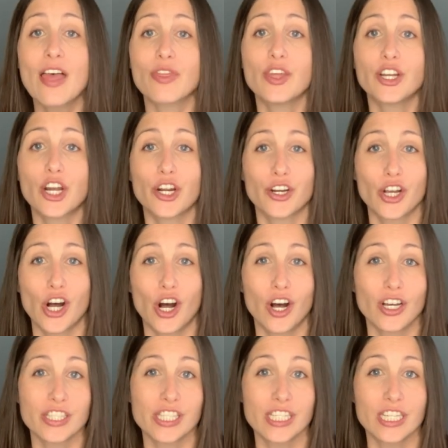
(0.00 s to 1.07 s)
that are
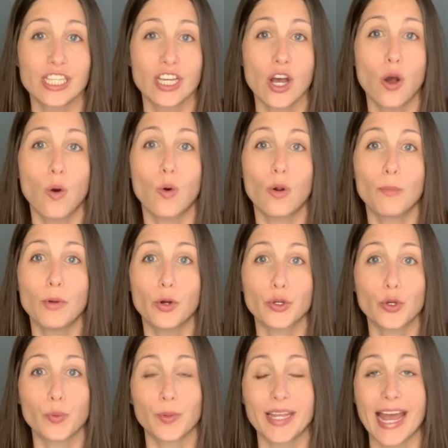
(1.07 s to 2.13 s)
causing
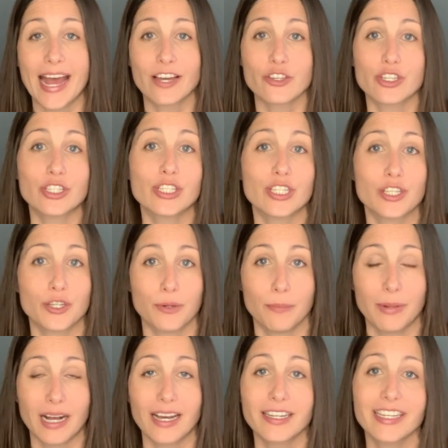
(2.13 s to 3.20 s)
hormonal reactions in your
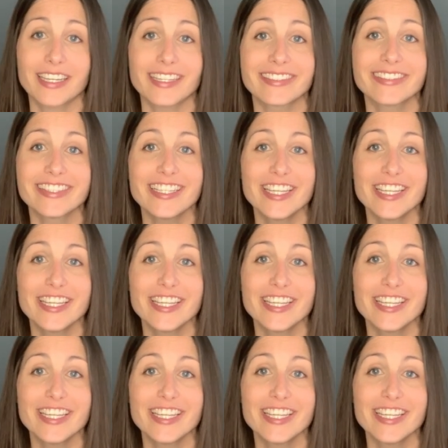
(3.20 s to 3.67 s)
body.